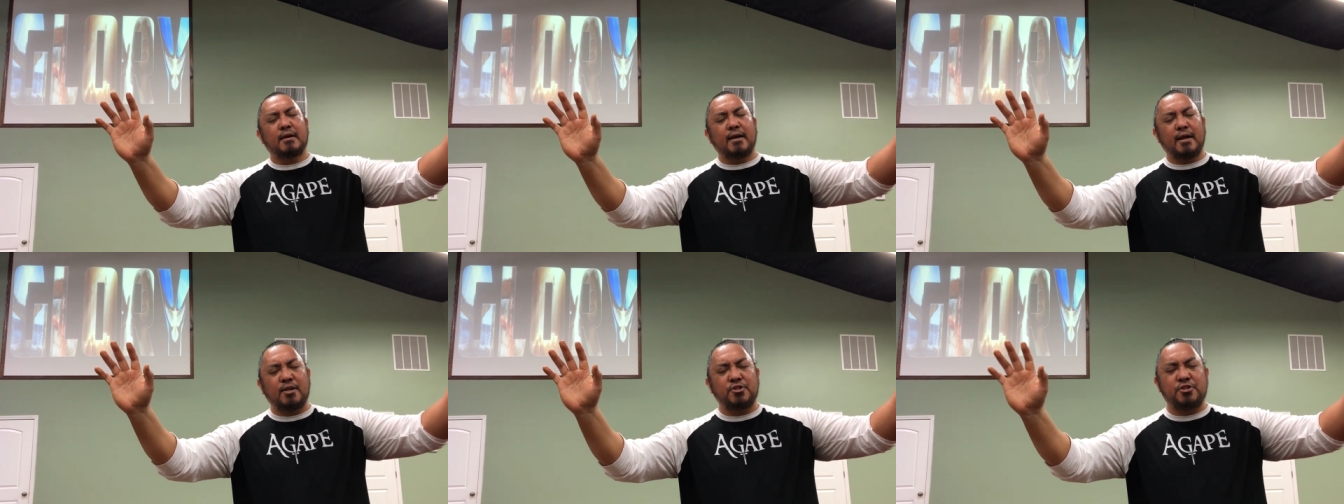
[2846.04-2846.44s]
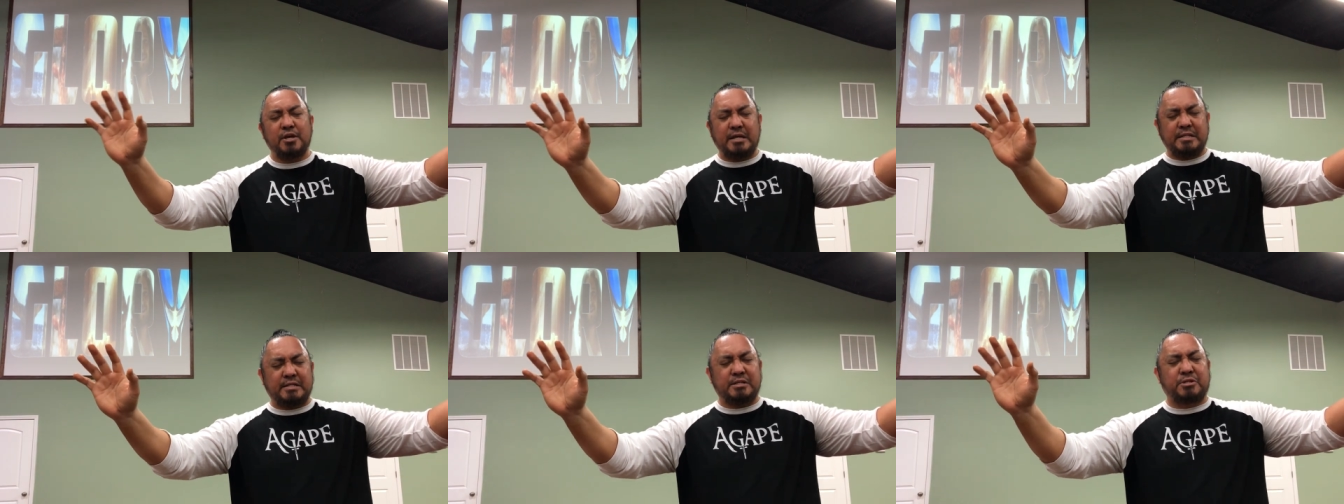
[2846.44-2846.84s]
In
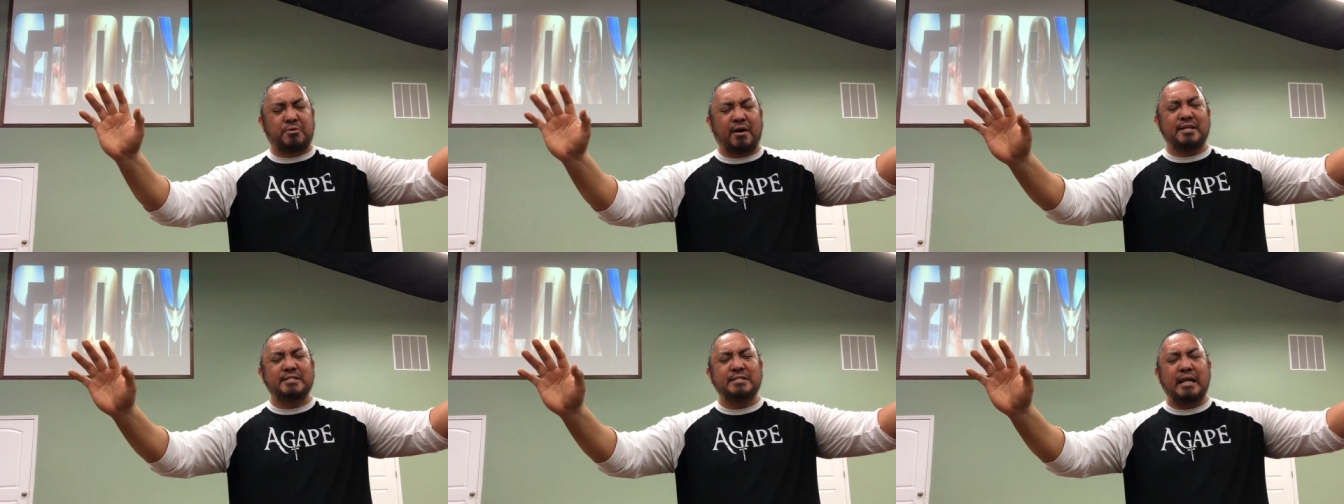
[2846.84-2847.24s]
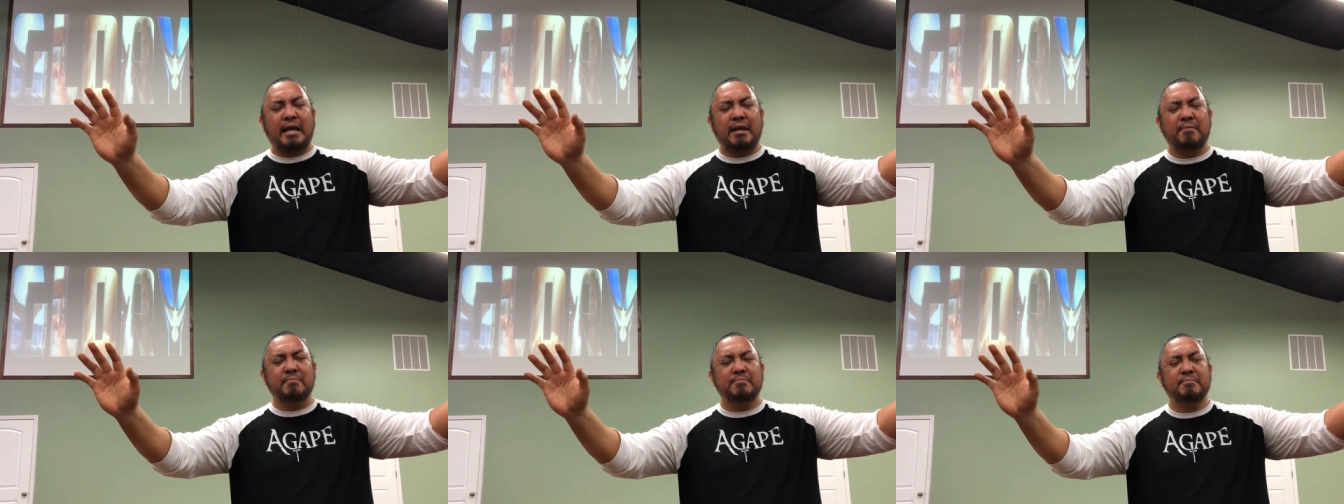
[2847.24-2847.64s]
Jesus Christ's name,
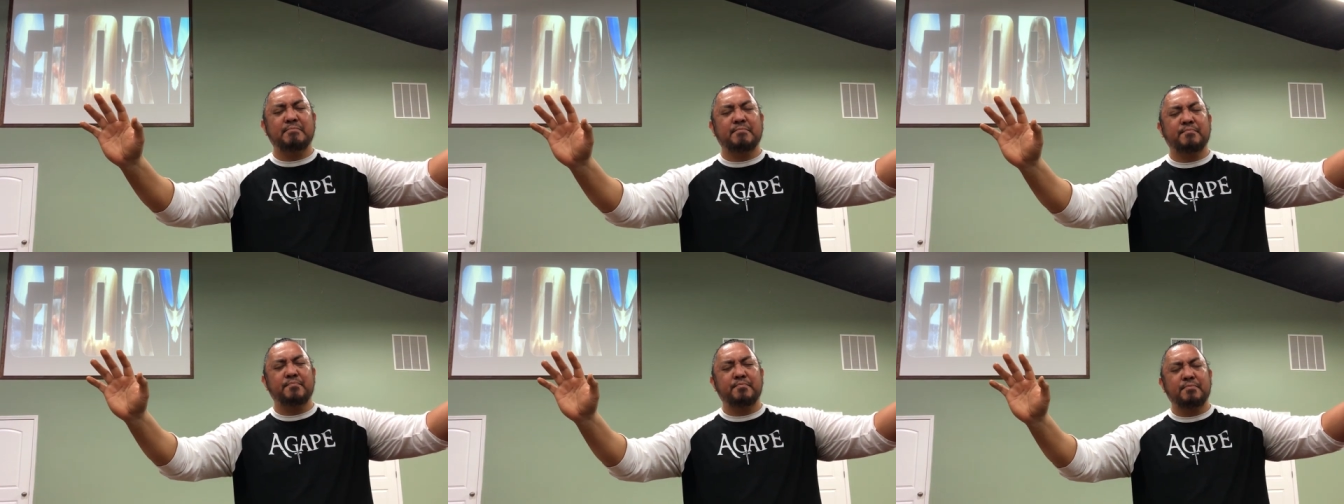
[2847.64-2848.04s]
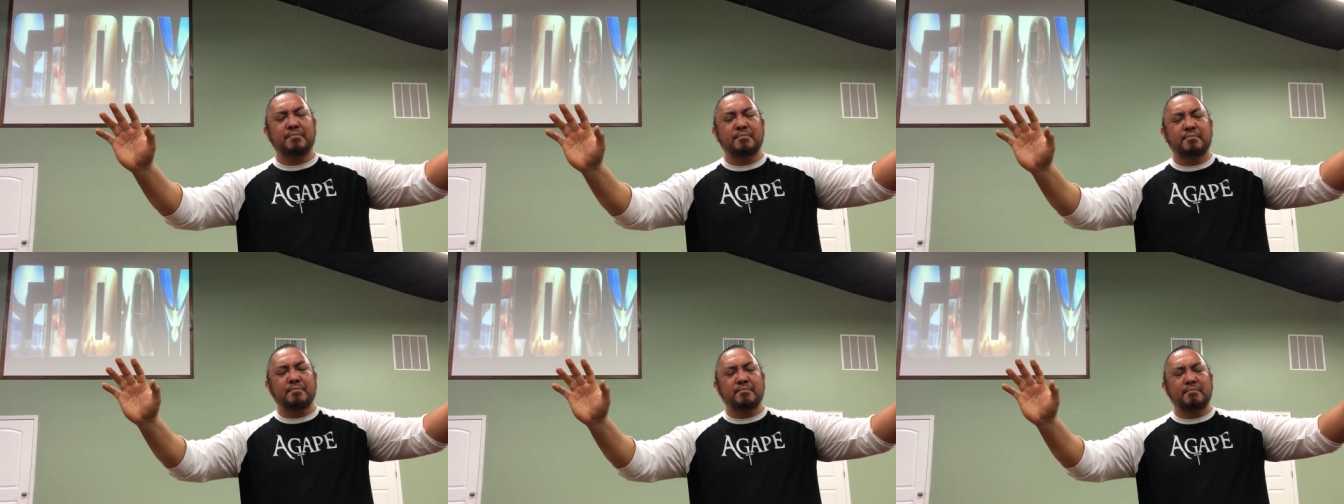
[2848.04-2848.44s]

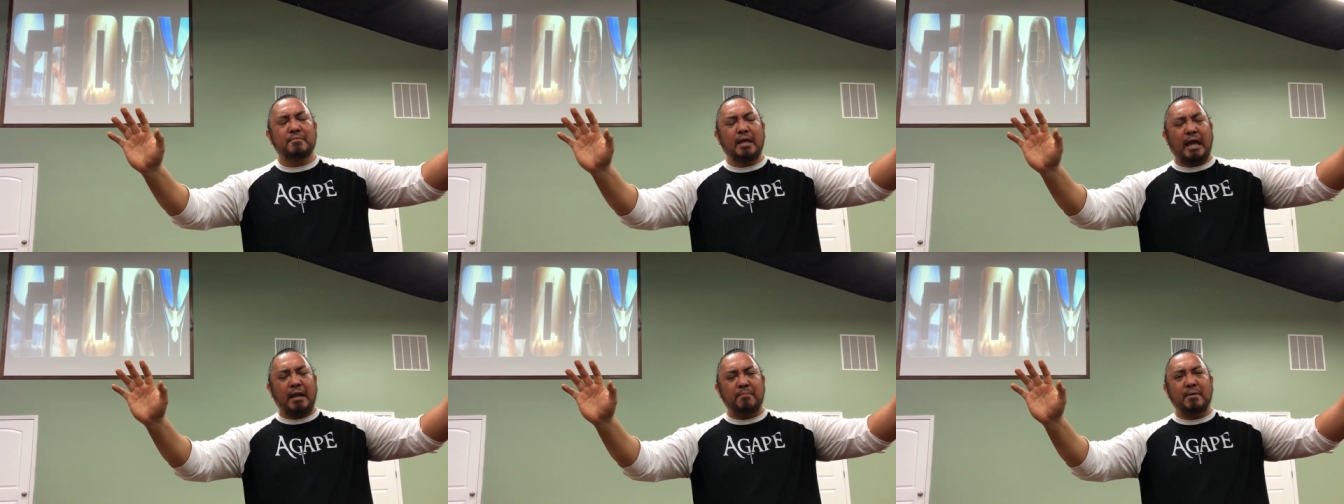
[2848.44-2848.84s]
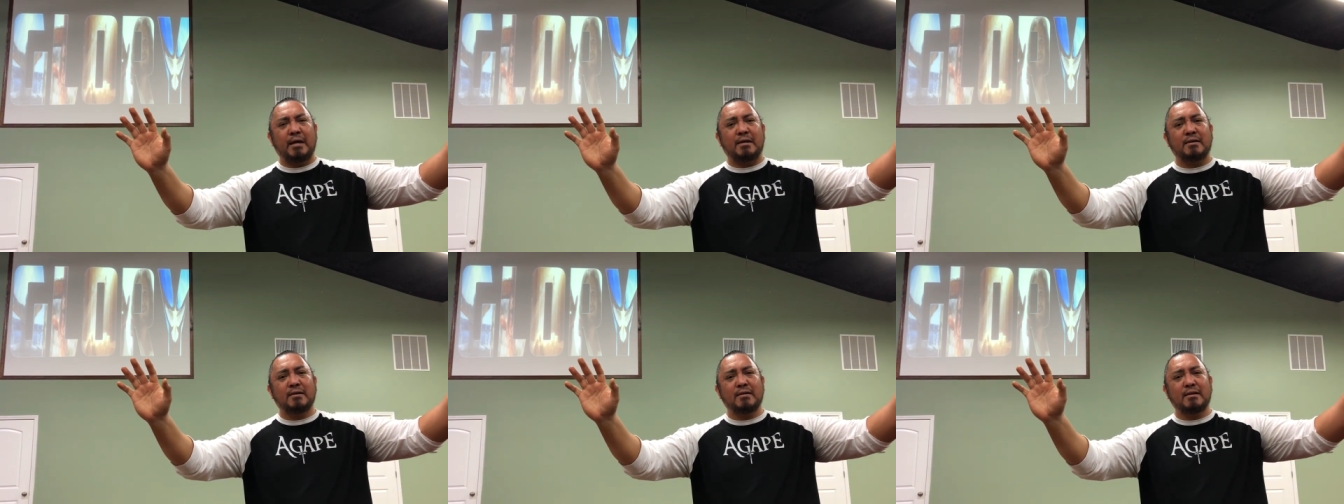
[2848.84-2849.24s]

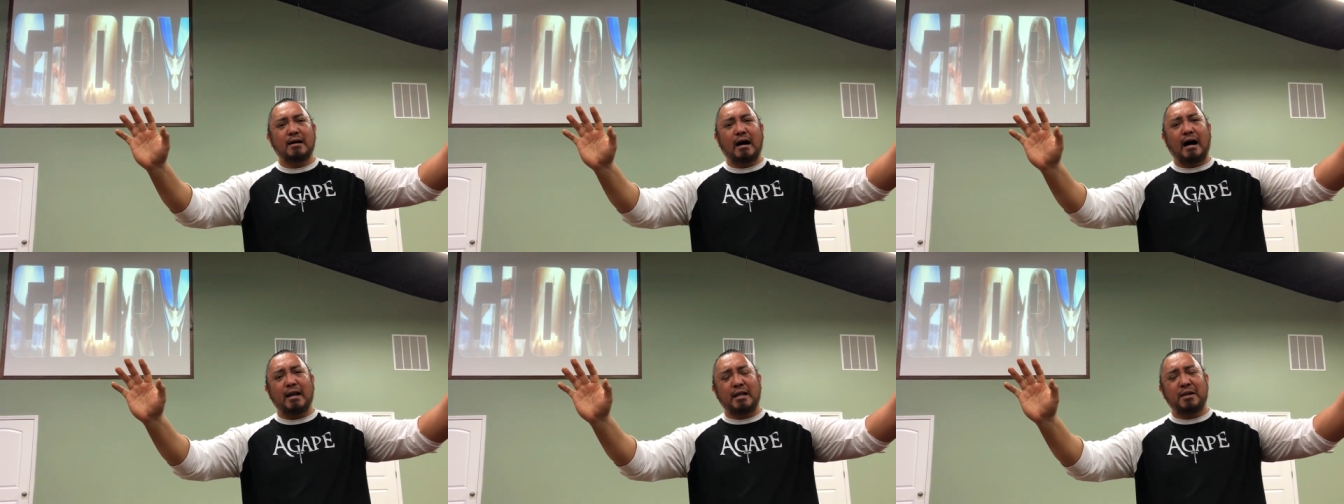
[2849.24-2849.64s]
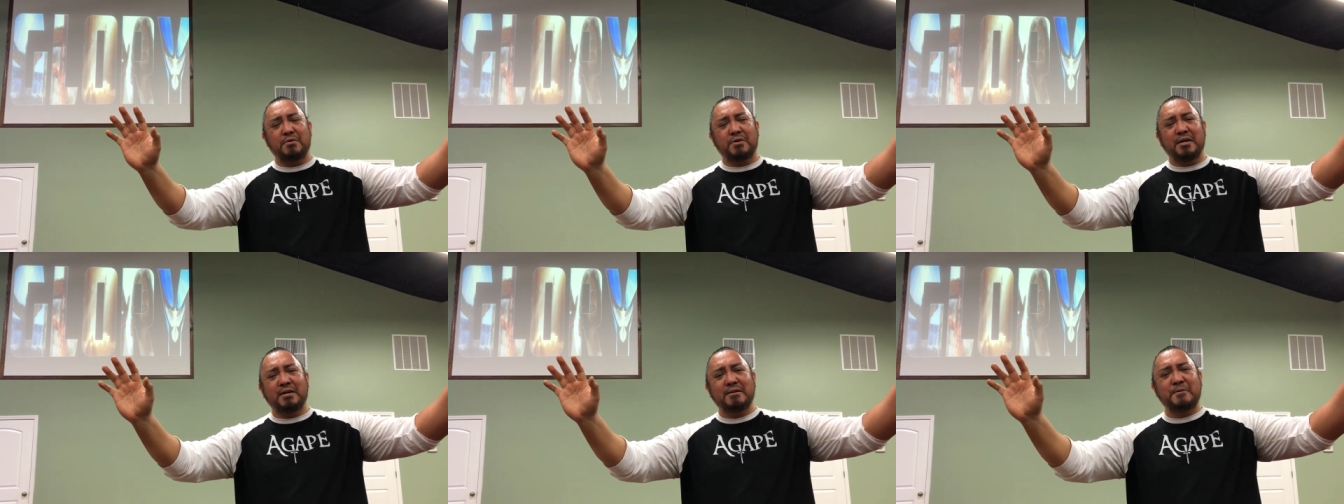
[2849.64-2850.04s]
amen.
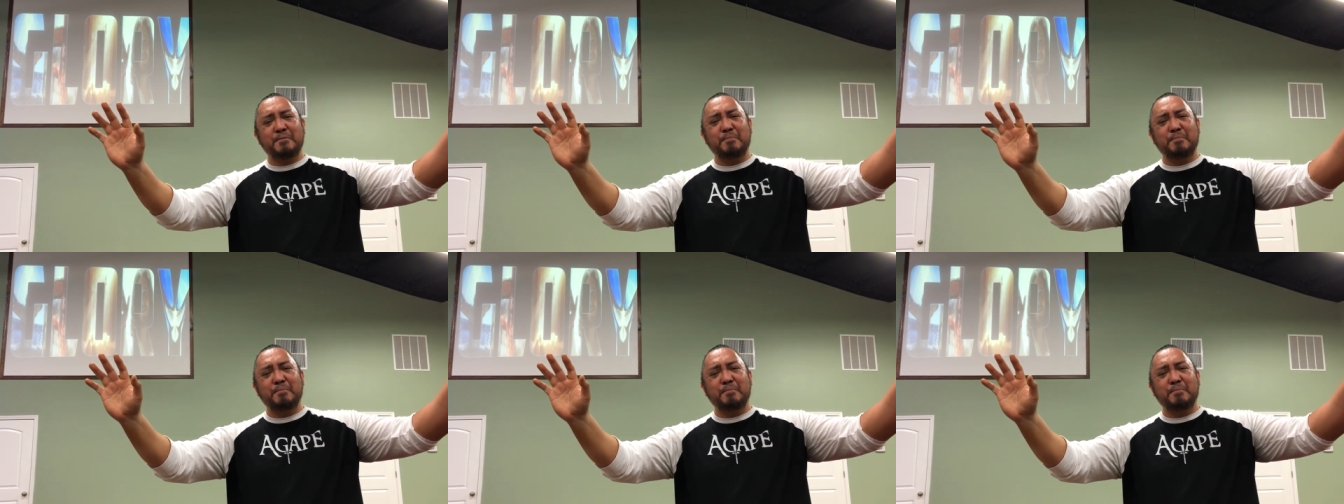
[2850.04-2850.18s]
Hallelujah.